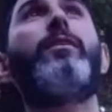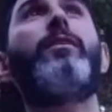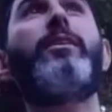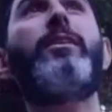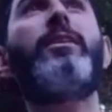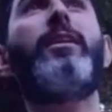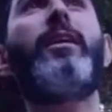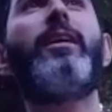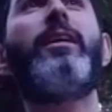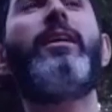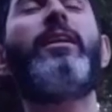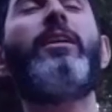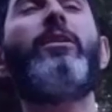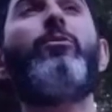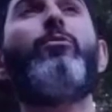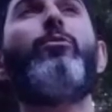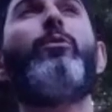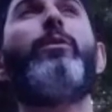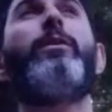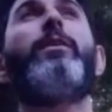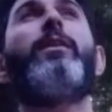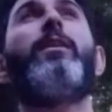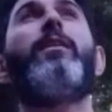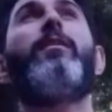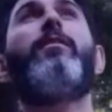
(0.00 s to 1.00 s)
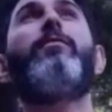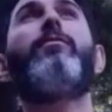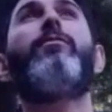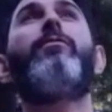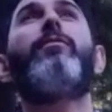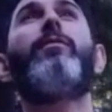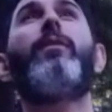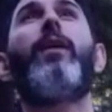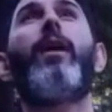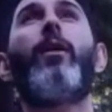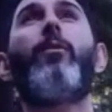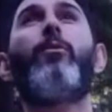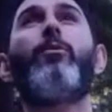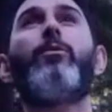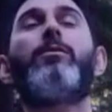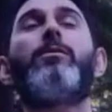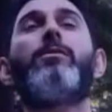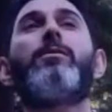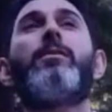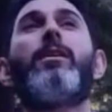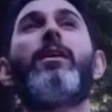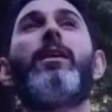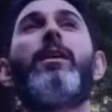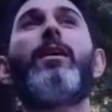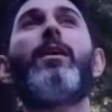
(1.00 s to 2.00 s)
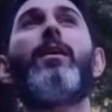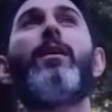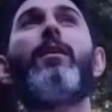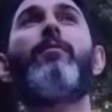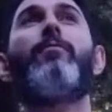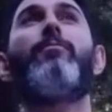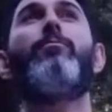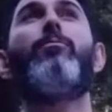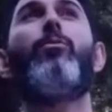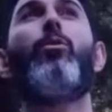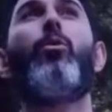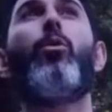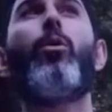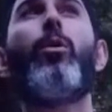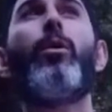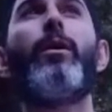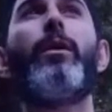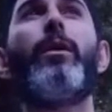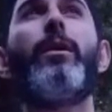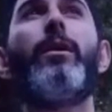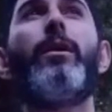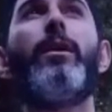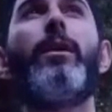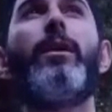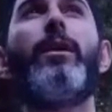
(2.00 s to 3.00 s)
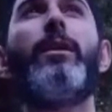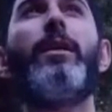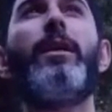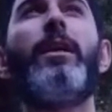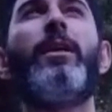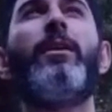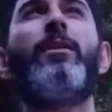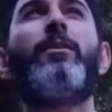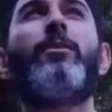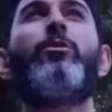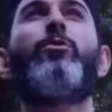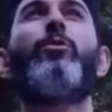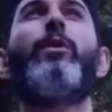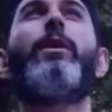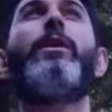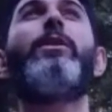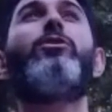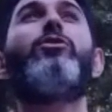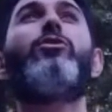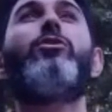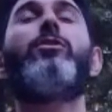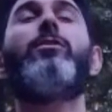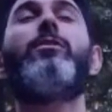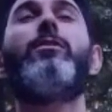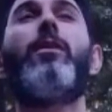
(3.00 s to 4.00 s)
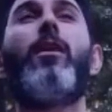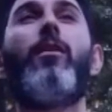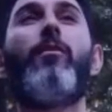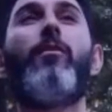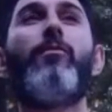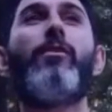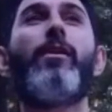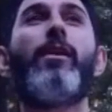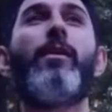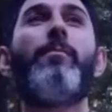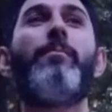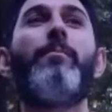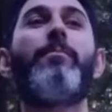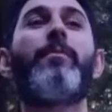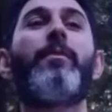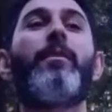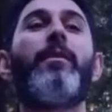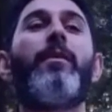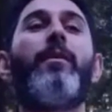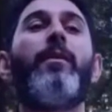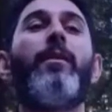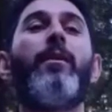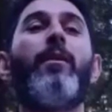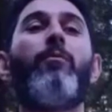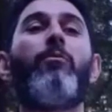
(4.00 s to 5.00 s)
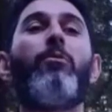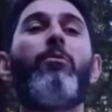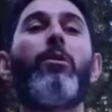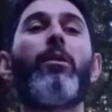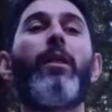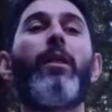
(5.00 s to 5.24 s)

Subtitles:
getting rid of, I would say, if more an integration of them. Where